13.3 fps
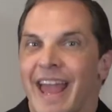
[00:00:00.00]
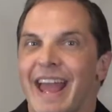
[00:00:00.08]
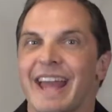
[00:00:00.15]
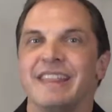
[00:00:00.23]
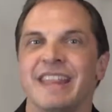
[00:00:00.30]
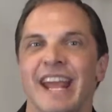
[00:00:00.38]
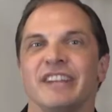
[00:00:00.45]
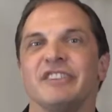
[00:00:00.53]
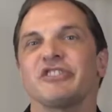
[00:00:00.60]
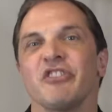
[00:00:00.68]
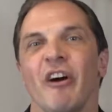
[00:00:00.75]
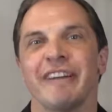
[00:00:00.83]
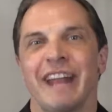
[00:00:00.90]
and they
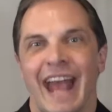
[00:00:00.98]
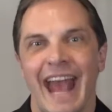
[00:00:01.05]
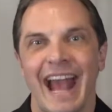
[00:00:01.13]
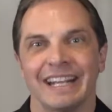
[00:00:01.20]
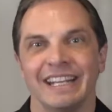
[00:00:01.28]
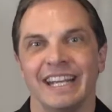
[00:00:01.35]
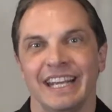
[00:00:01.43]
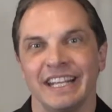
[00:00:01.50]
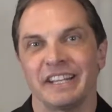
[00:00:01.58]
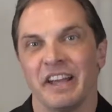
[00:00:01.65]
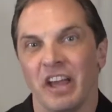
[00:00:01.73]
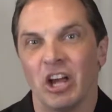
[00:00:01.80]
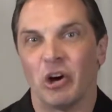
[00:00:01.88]
start
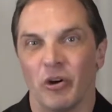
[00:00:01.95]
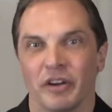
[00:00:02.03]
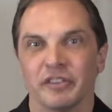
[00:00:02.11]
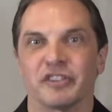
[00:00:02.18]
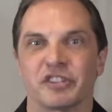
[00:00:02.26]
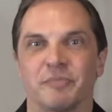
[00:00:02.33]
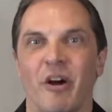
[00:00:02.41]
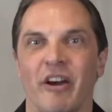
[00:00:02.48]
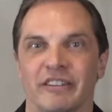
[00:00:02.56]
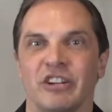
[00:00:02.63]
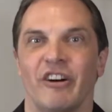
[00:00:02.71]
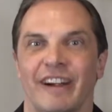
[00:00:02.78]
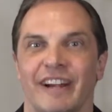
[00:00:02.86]
hacking all the
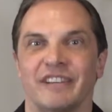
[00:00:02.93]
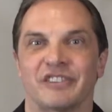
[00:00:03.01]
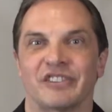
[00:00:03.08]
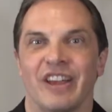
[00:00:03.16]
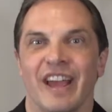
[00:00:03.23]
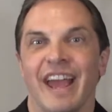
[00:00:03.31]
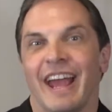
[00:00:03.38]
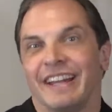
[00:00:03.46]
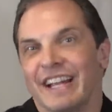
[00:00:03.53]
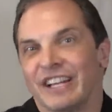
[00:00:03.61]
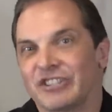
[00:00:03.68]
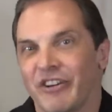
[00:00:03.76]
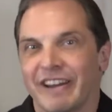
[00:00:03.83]
smart cars and
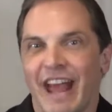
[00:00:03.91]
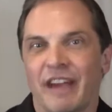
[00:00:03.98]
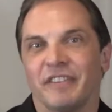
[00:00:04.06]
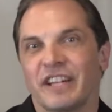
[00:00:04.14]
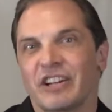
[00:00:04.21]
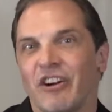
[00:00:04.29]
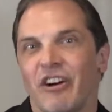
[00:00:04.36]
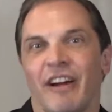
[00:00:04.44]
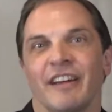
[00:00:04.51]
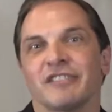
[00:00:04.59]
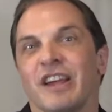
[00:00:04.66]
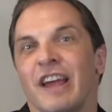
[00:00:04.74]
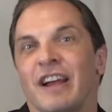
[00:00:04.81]
they start having the
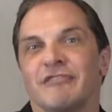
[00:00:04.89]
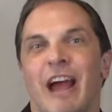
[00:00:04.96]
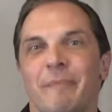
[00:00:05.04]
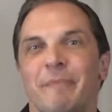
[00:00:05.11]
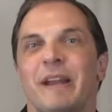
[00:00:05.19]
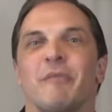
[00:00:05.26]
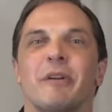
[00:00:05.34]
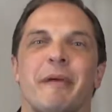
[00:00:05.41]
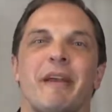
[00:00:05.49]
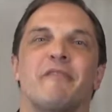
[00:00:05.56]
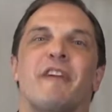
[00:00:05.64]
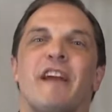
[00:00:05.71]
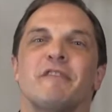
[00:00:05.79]
cars trap it. And one of
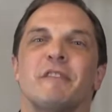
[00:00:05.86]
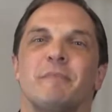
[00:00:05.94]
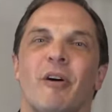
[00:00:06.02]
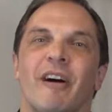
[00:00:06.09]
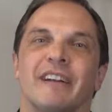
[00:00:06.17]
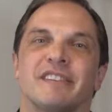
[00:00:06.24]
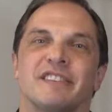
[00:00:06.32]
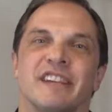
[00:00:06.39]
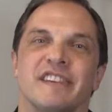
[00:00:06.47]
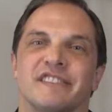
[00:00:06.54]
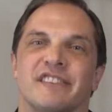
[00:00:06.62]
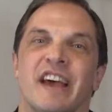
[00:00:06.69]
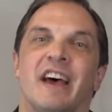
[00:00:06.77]
my favorite parts
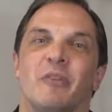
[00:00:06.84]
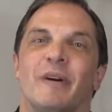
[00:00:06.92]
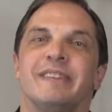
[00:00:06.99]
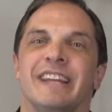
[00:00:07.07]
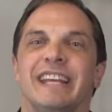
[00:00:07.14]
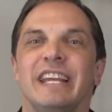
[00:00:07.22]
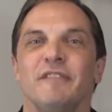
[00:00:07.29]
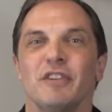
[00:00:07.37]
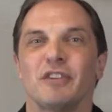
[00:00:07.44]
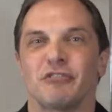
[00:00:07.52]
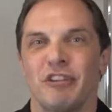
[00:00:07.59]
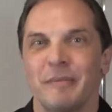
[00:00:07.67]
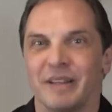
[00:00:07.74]
is when the
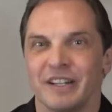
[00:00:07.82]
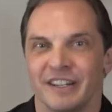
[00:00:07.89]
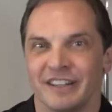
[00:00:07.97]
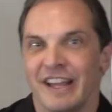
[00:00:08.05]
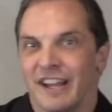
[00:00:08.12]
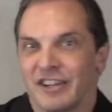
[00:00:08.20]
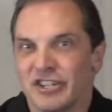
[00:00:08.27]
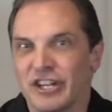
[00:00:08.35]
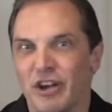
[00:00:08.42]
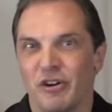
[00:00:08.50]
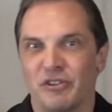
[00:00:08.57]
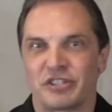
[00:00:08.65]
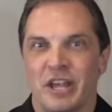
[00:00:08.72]
evil criminal, she
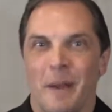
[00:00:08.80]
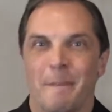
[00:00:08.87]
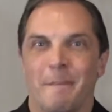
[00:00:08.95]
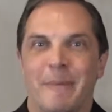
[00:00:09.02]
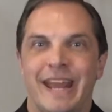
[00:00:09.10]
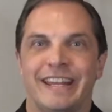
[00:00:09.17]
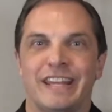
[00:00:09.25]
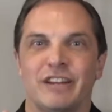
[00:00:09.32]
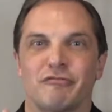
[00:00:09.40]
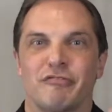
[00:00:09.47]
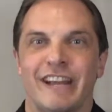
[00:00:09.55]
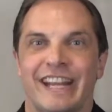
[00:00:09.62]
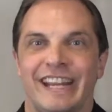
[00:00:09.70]
goes, make it
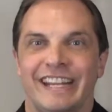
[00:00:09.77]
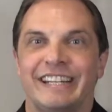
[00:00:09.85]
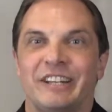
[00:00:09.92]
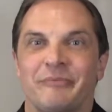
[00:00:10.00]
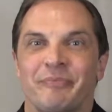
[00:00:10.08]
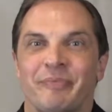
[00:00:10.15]
rain